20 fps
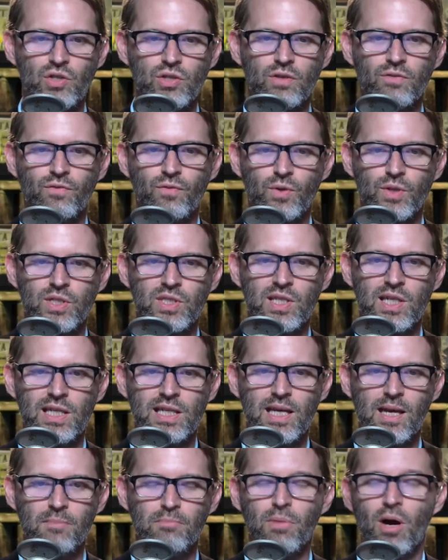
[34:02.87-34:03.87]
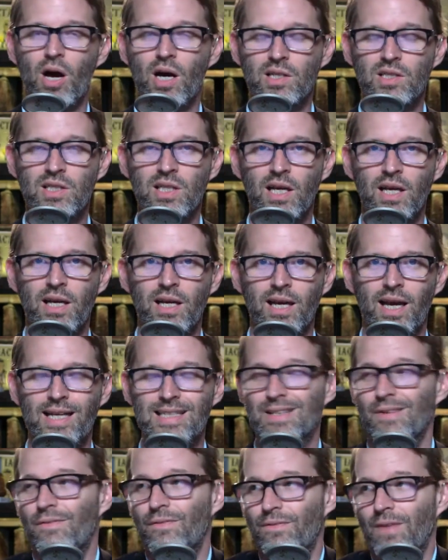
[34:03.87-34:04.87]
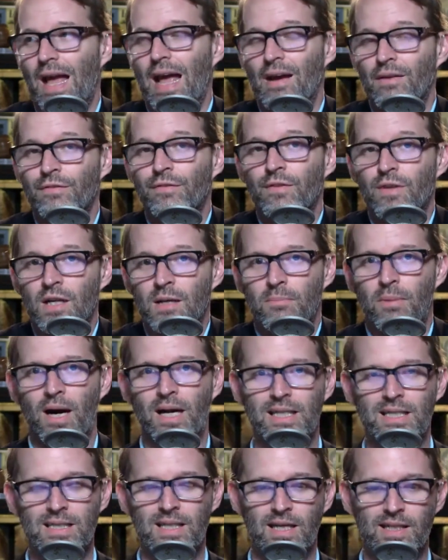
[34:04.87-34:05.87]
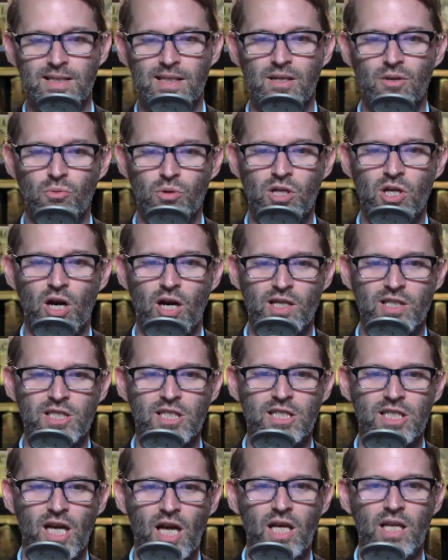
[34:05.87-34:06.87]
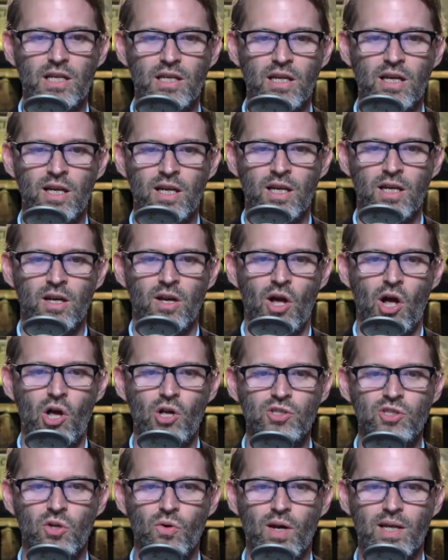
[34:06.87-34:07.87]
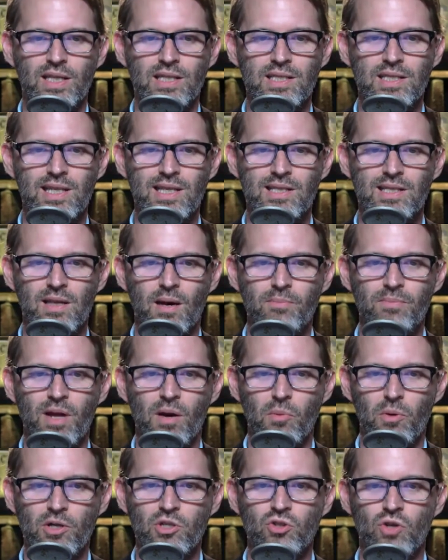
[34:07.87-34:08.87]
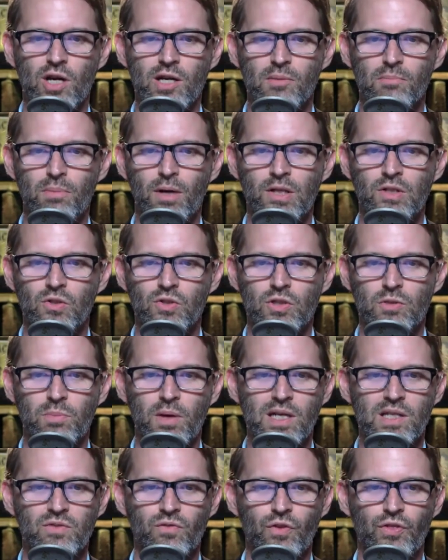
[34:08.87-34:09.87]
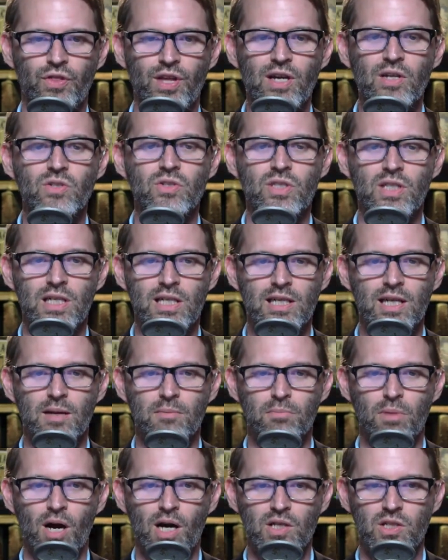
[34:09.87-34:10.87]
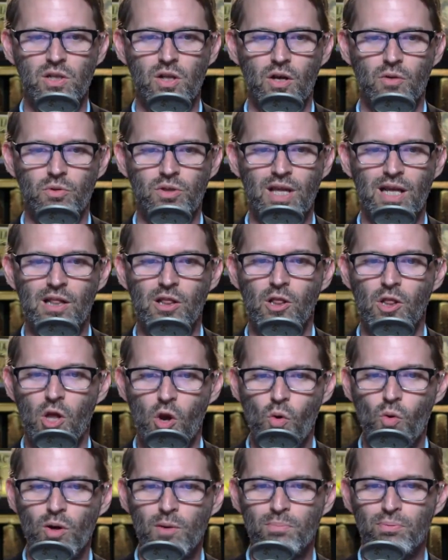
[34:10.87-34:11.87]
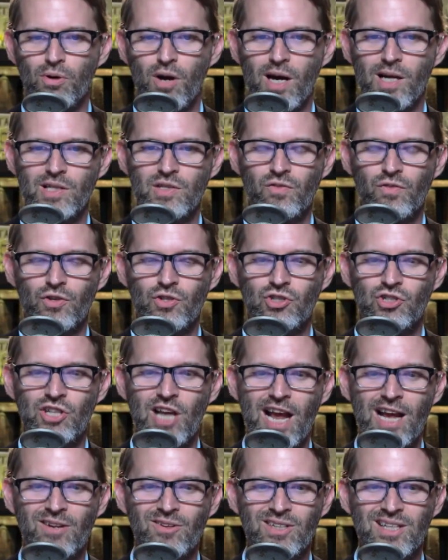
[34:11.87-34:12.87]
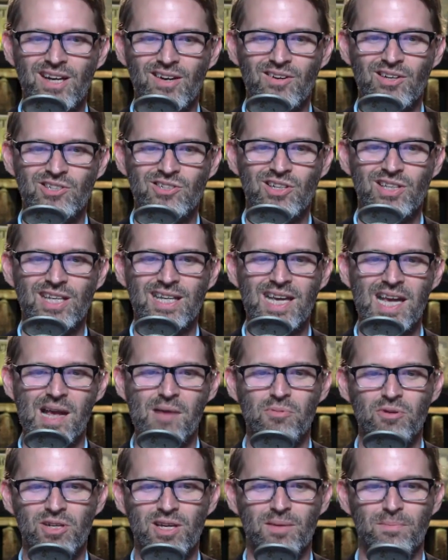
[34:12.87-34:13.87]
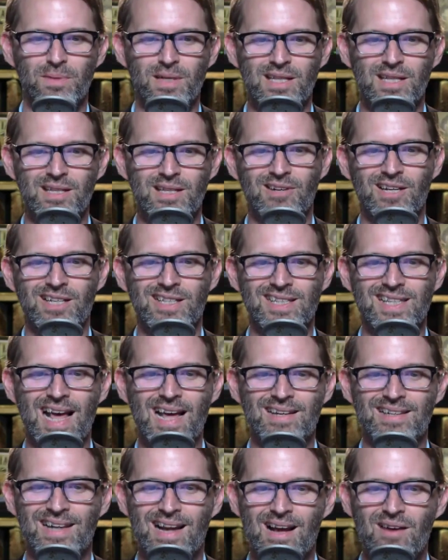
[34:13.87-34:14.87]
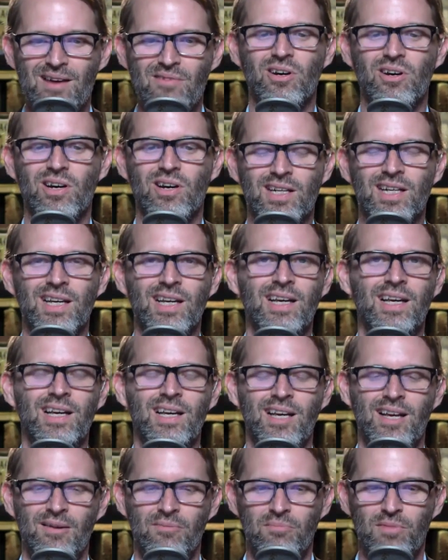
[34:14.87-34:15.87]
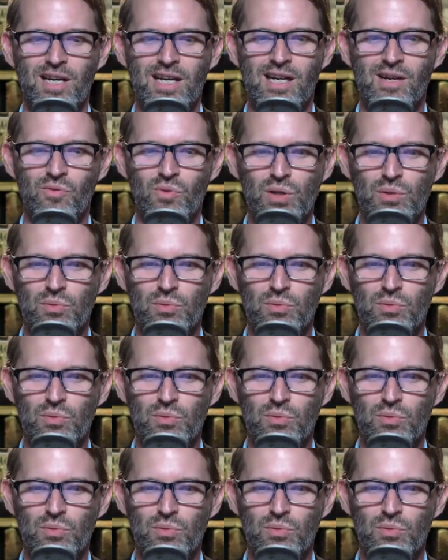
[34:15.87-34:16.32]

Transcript: for a C D N box, as if everybody does it, it would cost a ton. Also, I can see some networks trying to bundle space for their C D N box along with a lower price for channel carriage on the cable company that runs that network, meaning we will